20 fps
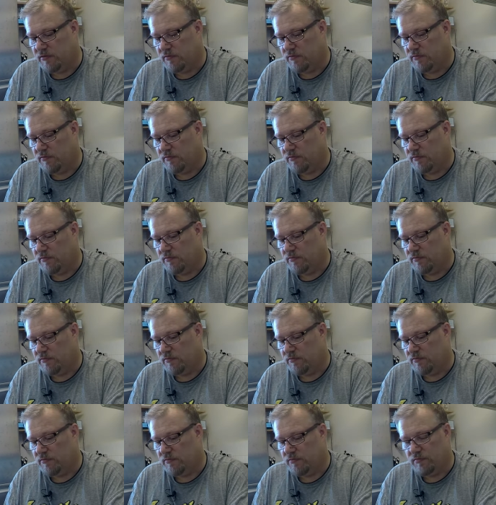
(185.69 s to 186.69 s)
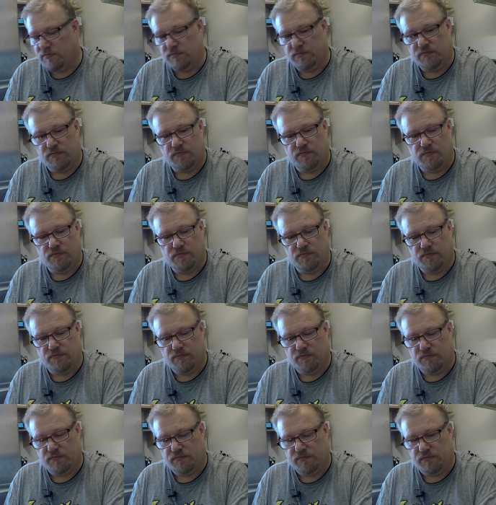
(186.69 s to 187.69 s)

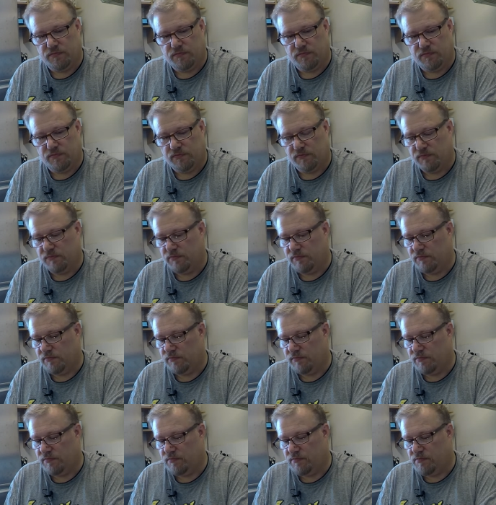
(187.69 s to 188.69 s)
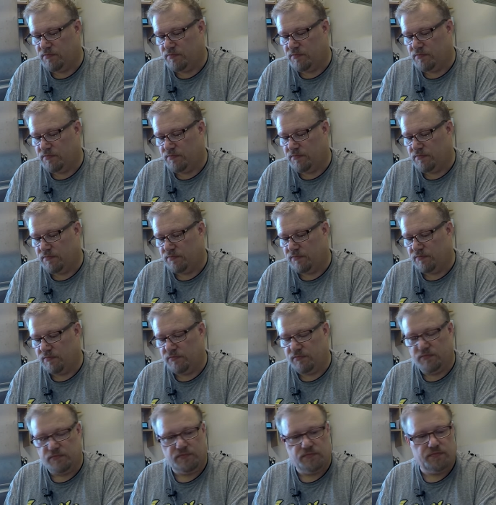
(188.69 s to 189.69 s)

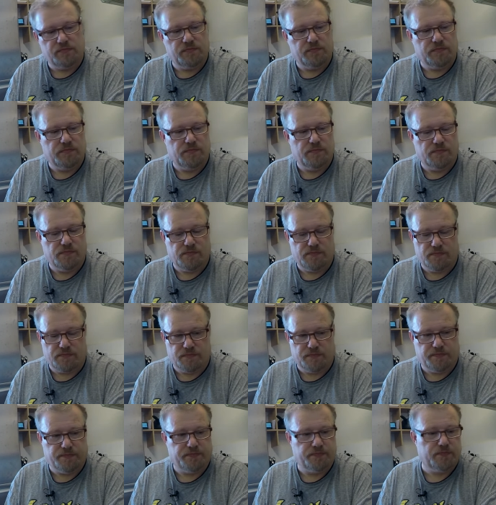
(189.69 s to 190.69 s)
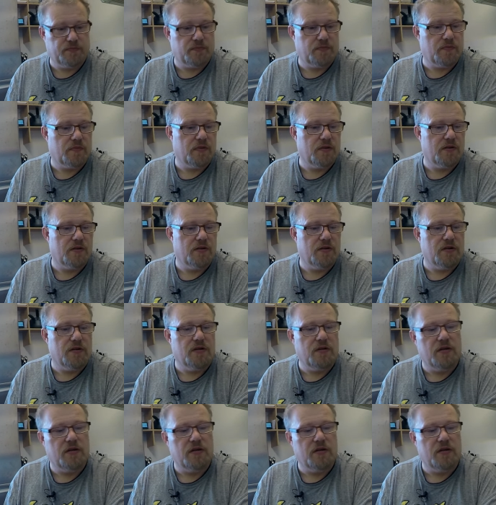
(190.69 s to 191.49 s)
(no one is talking)